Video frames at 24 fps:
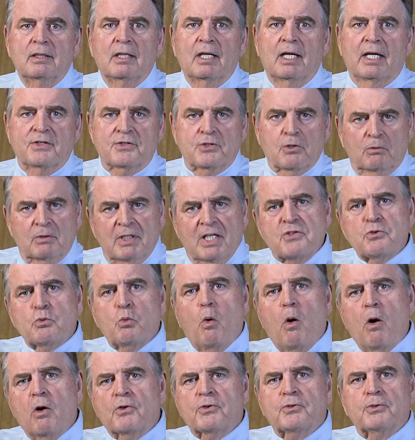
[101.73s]
And so let's
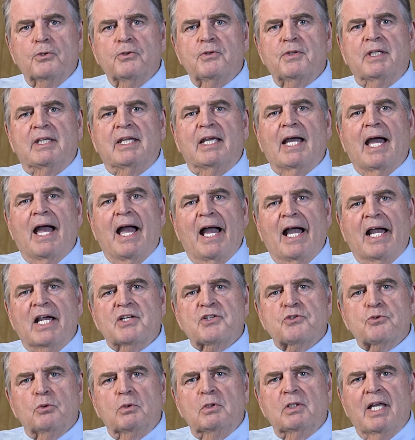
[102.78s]
walk through the
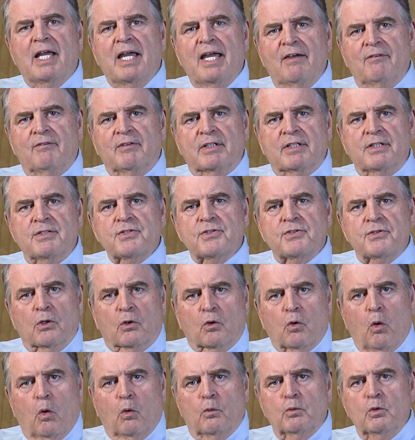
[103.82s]
actual evidence, the
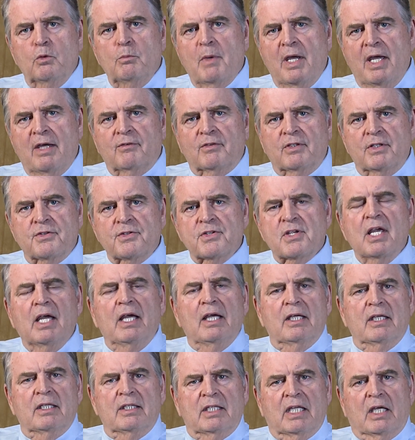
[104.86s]
courtroom evidence
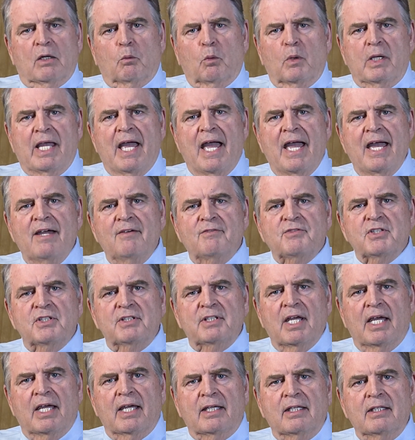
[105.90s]
that we have
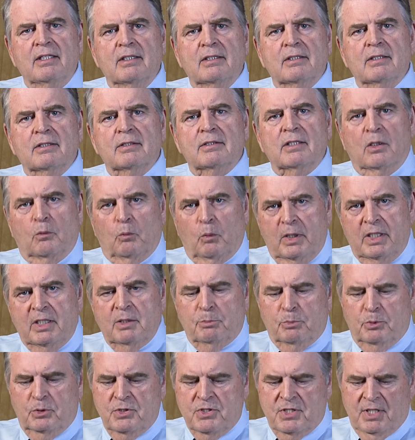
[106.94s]
today that we could
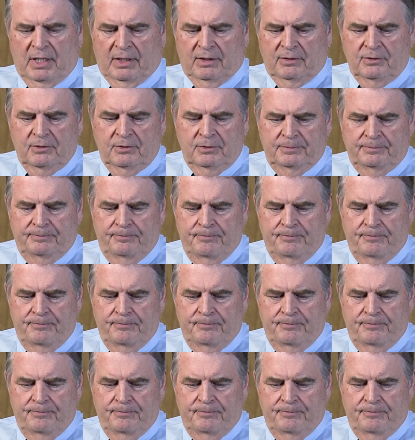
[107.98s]
present.